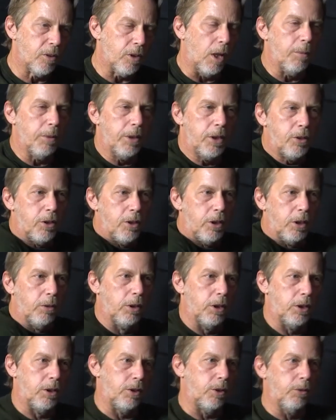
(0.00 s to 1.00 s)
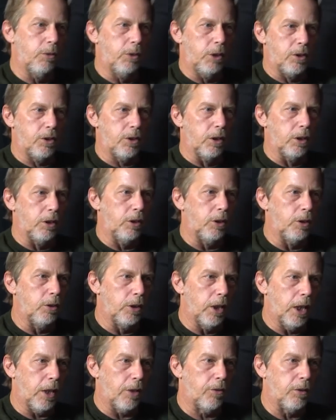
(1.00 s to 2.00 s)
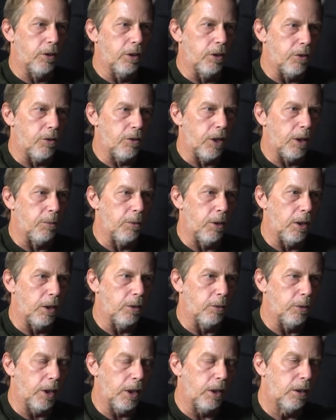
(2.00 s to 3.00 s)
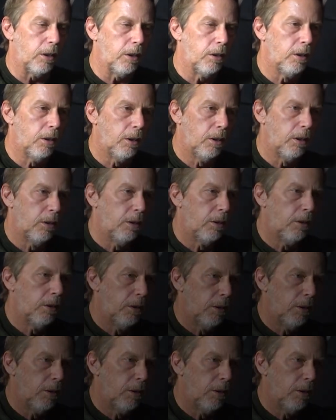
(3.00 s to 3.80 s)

So I'm interested what what he's going to do next in the same kind of way. Yes.